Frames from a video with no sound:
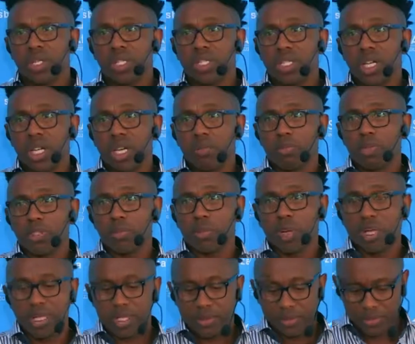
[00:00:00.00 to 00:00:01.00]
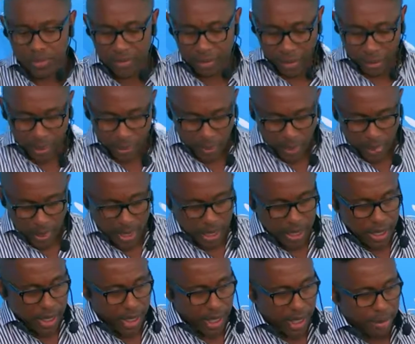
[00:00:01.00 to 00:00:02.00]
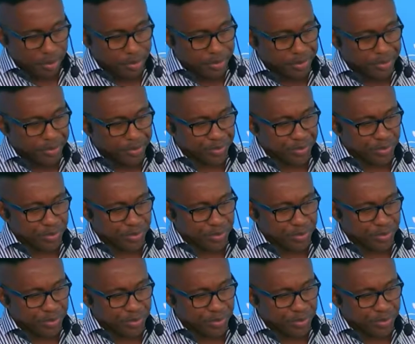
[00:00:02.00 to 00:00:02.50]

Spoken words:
and training perspective. I